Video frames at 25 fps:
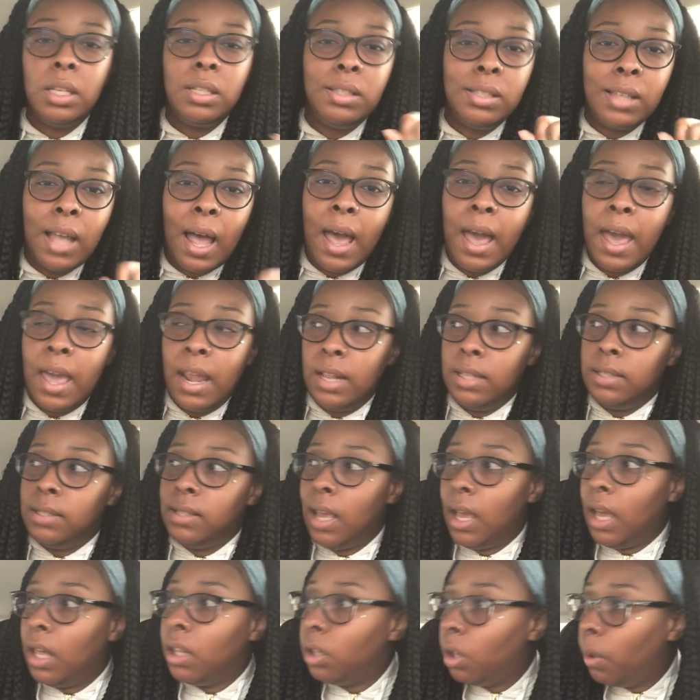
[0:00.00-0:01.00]
diet and
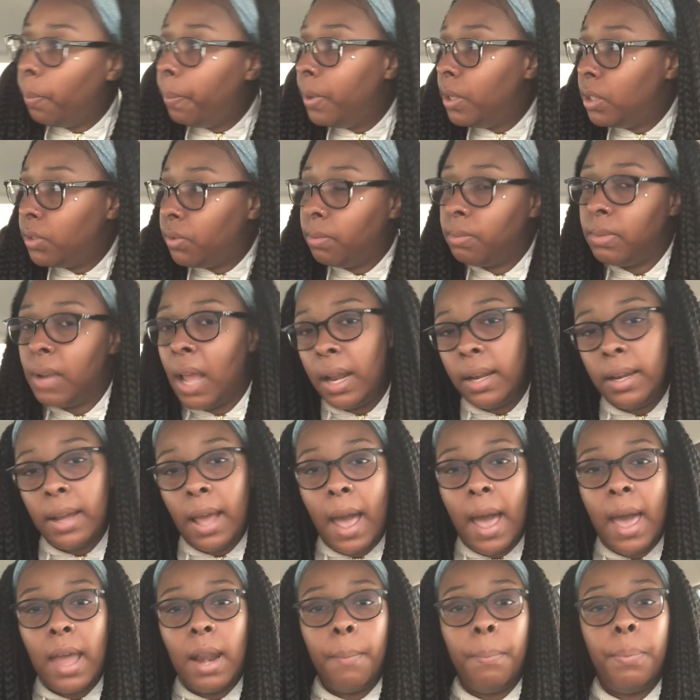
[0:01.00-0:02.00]
take a little piece from that
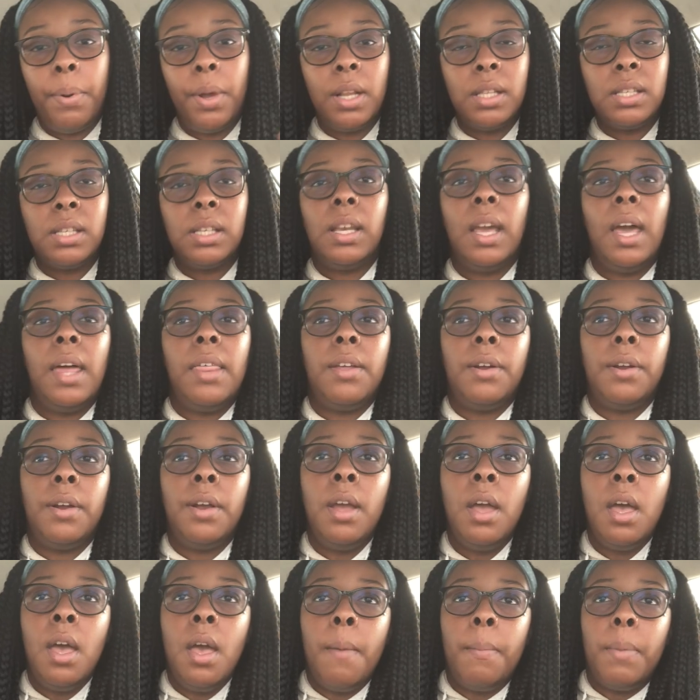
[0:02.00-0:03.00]
diet and put it together,
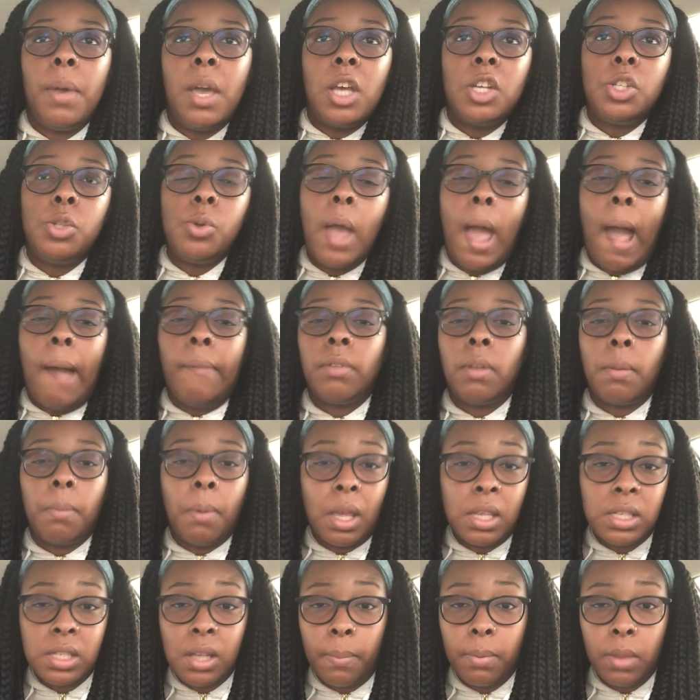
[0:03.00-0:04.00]
because you have to
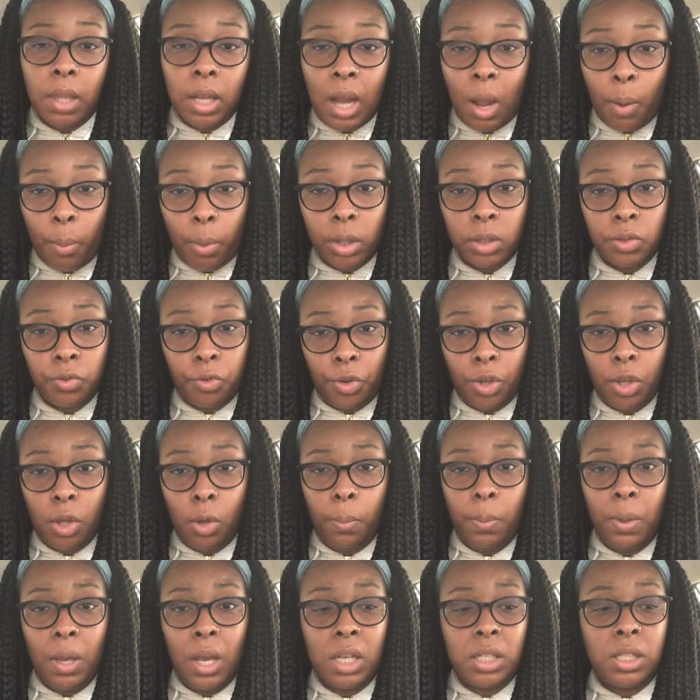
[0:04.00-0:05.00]
make something that works for
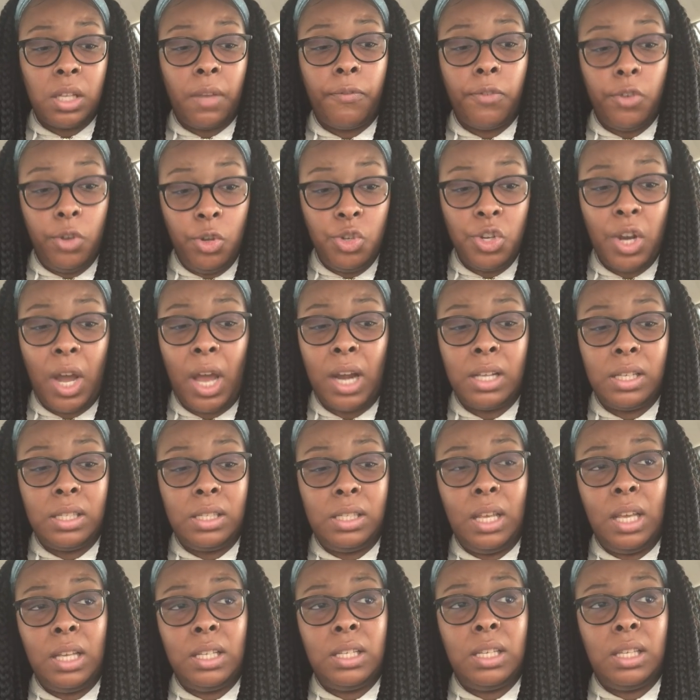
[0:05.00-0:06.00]
you. Because if you try to
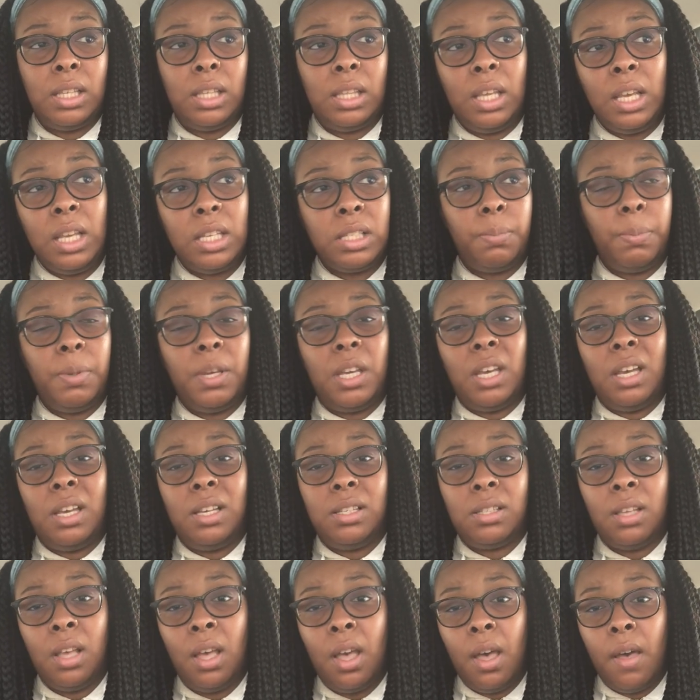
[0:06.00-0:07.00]
stick to this
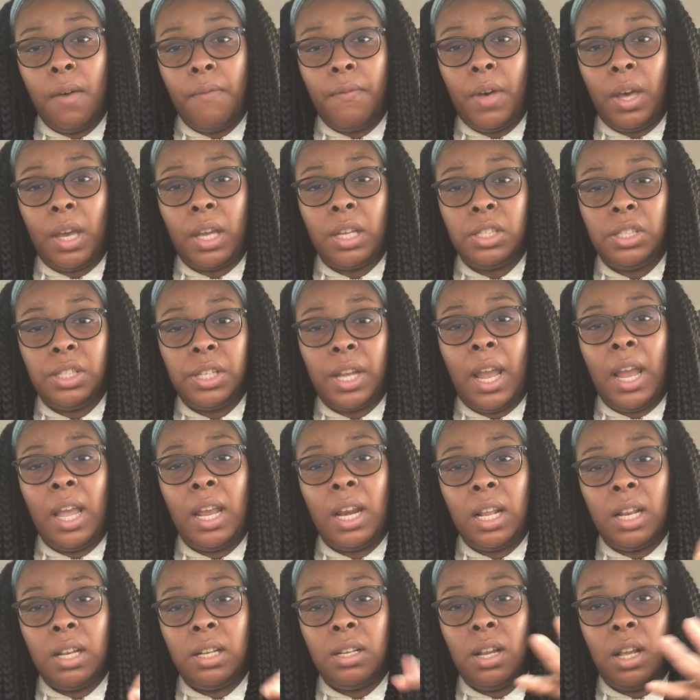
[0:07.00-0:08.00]
because fucking
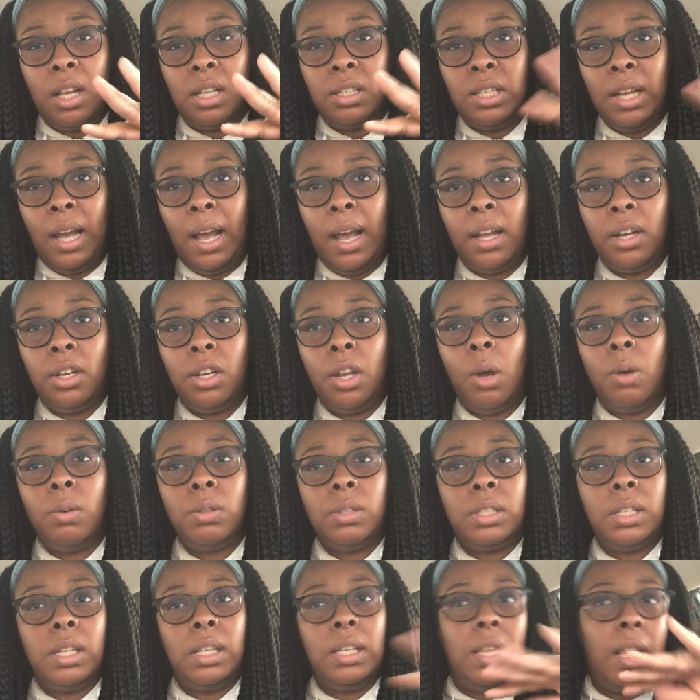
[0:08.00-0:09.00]
Jane and John
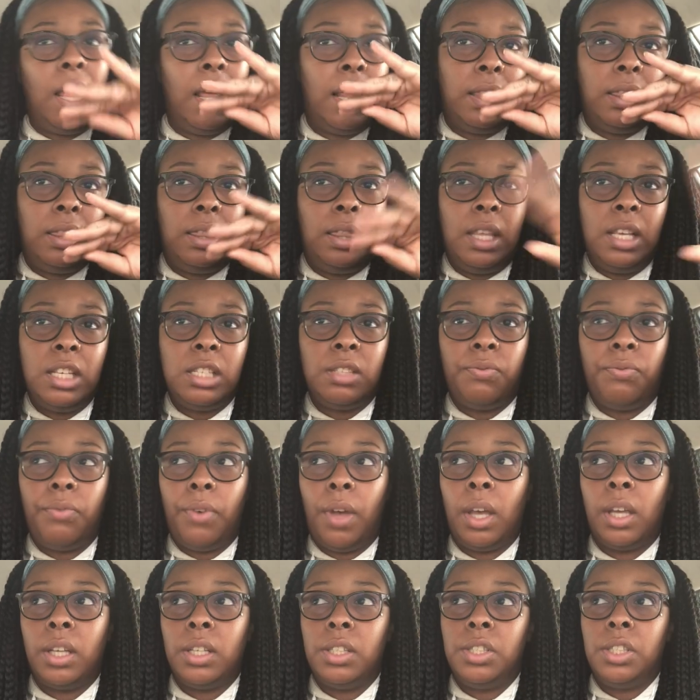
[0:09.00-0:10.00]
Doe said that this
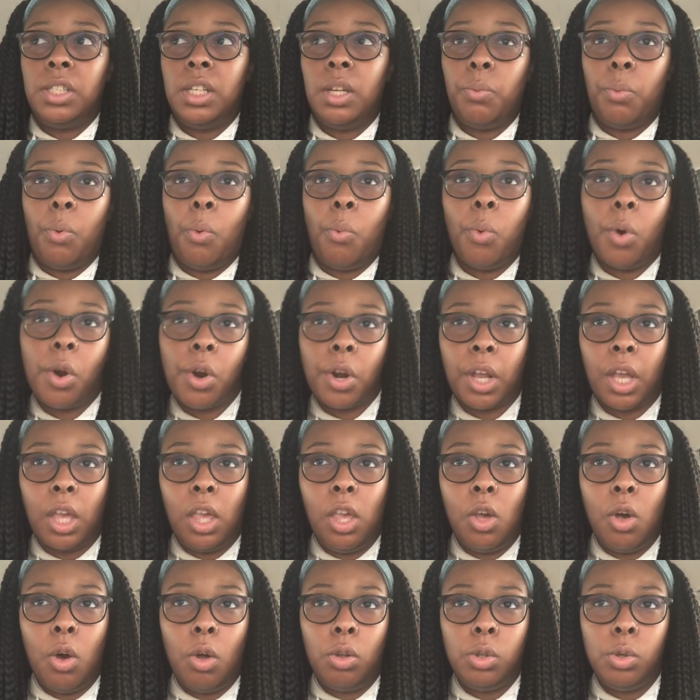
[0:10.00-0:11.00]
fucking shit will work
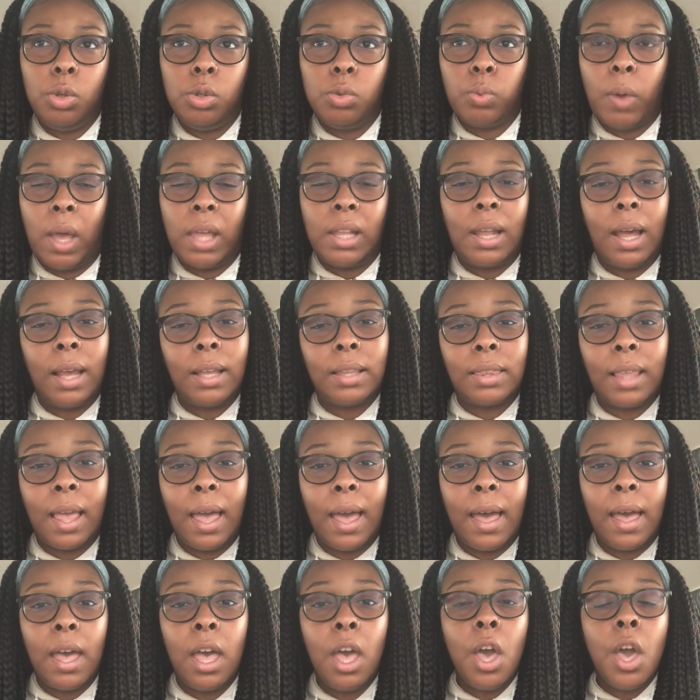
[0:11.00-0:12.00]
and you'll lose weight like
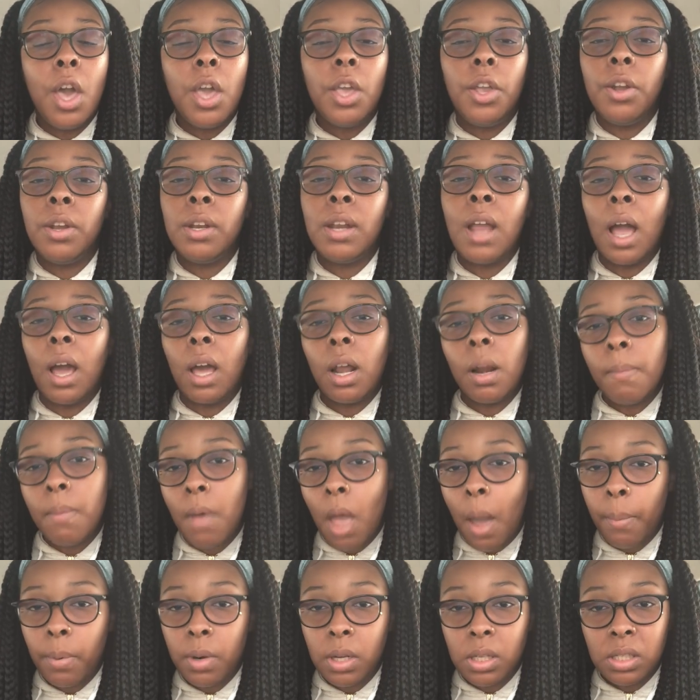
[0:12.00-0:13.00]
that, you're not going to
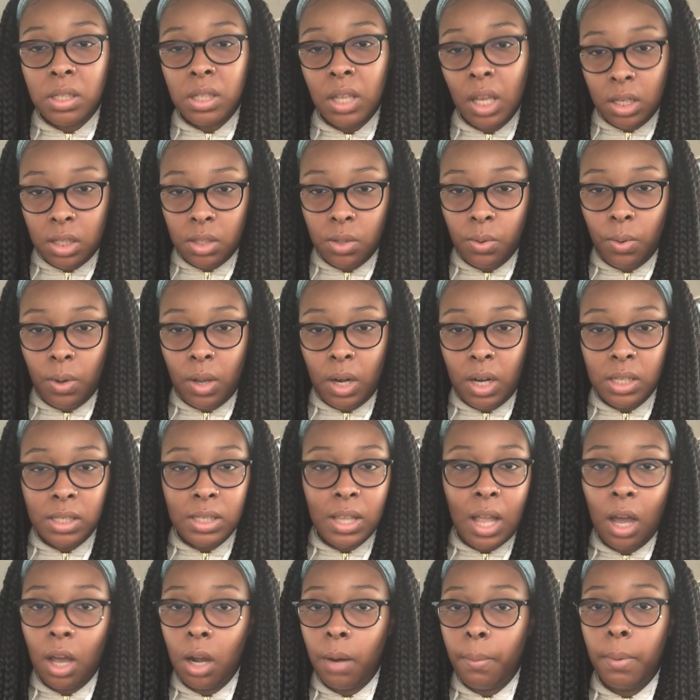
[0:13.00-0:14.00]
be able to stick to it, and
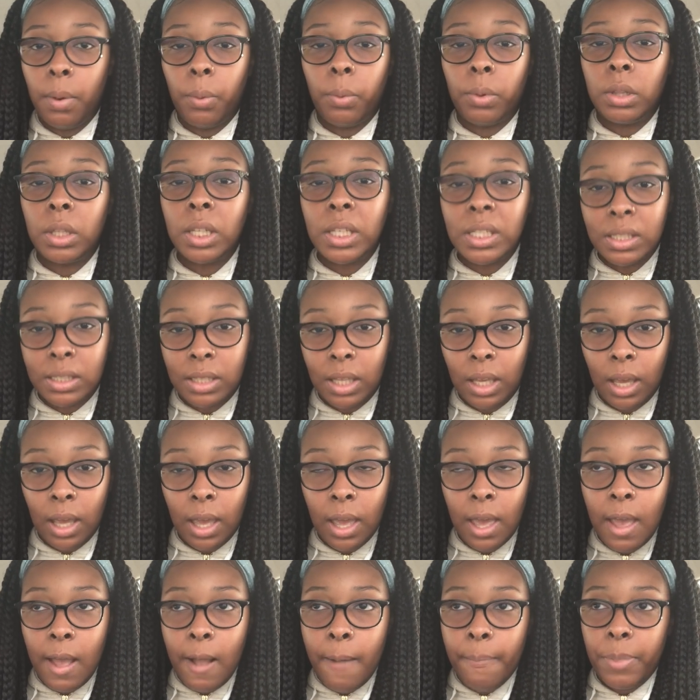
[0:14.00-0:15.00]
it's not going to be realistic.
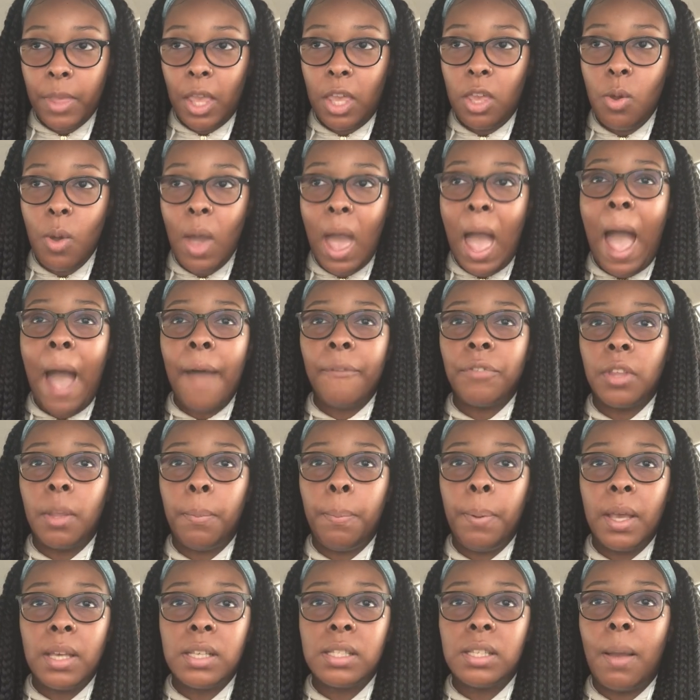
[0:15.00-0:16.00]
And you have
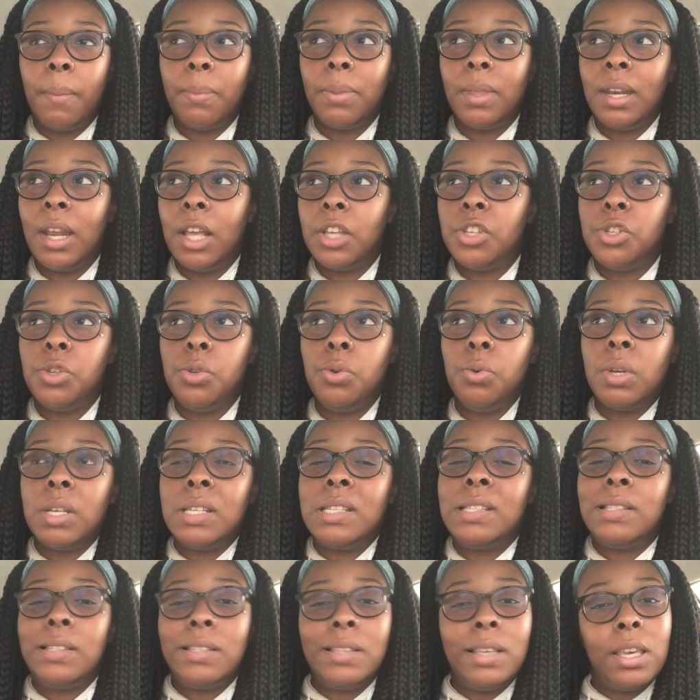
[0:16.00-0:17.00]
to pick something that you
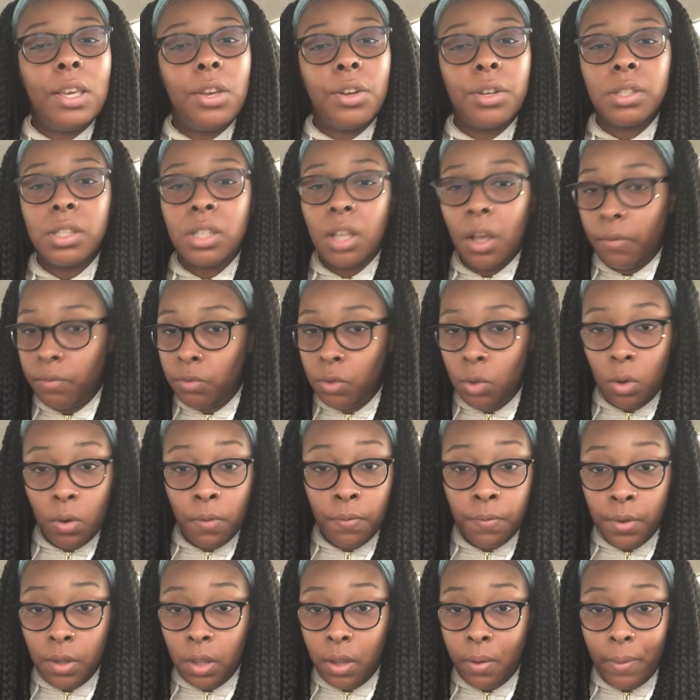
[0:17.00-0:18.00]
can see yourself
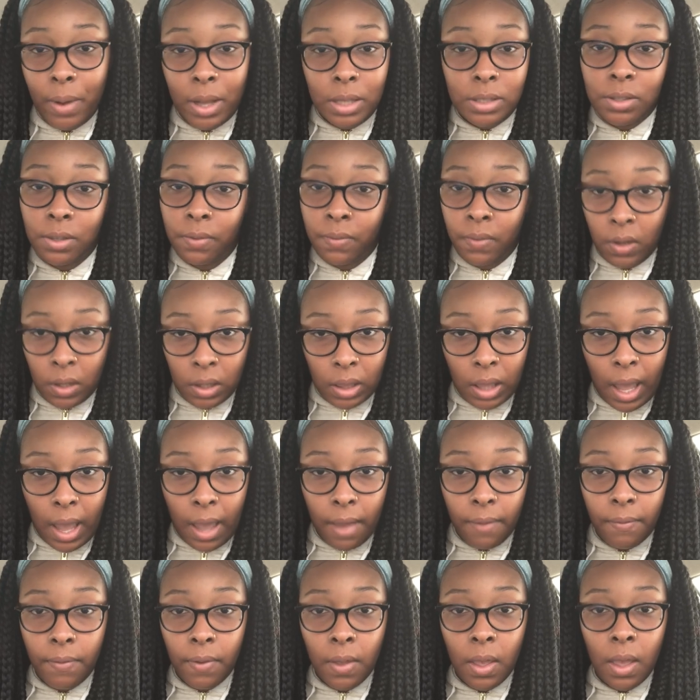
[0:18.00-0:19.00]
doing for the rest of your
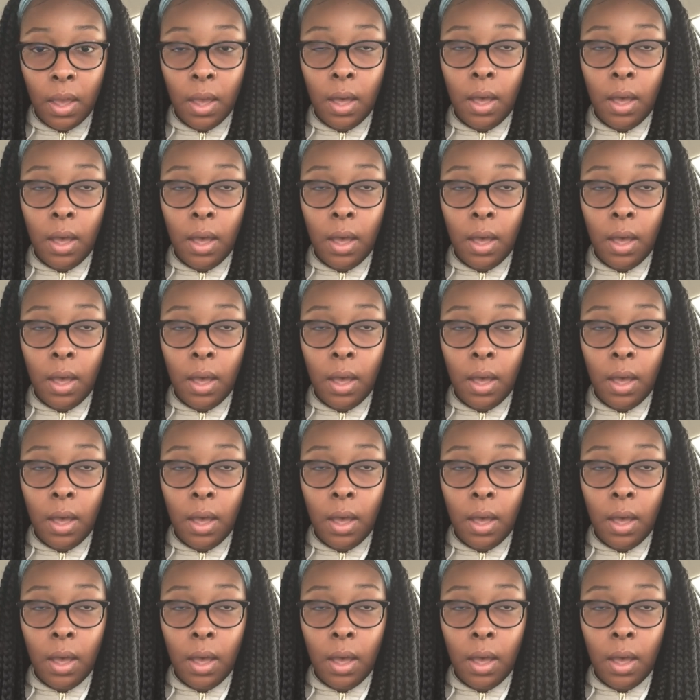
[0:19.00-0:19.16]
life.